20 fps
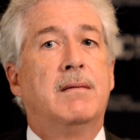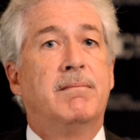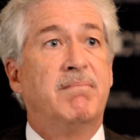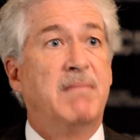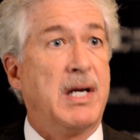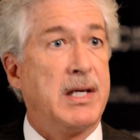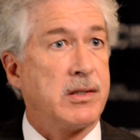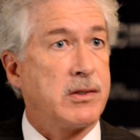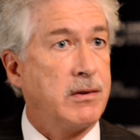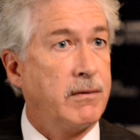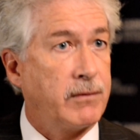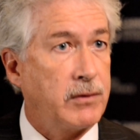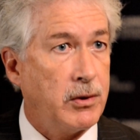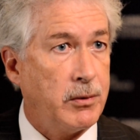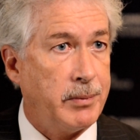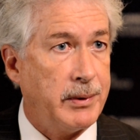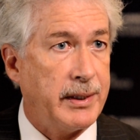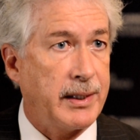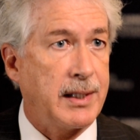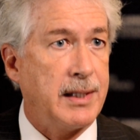massive
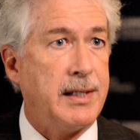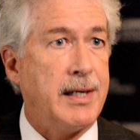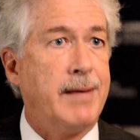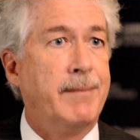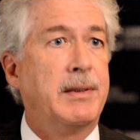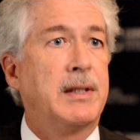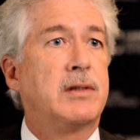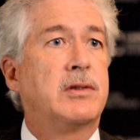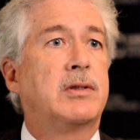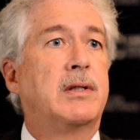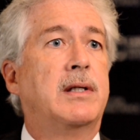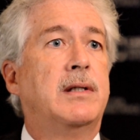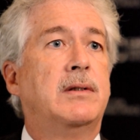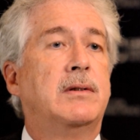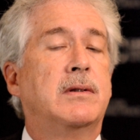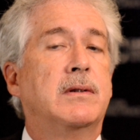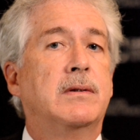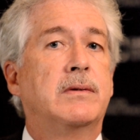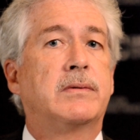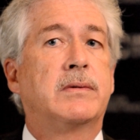global economic
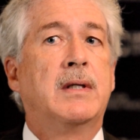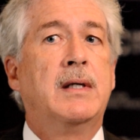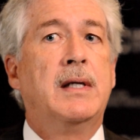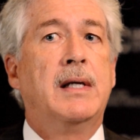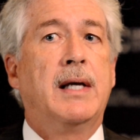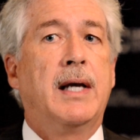changes,